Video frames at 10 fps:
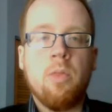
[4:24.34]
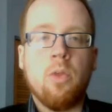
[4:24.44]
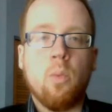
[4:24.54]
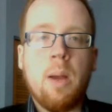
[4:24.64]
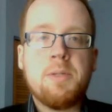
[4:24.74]

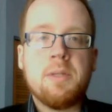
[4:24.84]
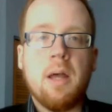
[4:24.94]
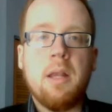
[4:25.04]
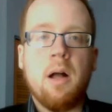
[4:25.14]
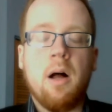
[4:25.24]
The
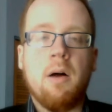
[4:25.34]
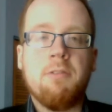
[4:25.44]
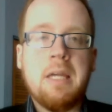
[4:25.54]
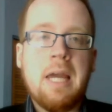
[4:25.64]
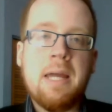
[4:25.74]
website
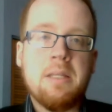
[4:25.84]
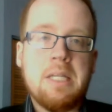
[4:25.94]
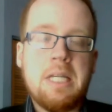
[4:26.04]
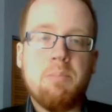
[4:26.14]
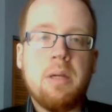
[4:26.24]
of the
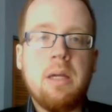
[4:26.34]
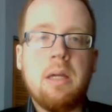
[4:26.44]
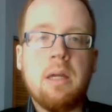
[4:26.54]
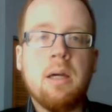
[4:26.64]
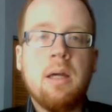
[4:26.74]

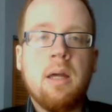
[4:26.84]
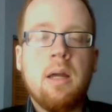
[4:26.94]
NDP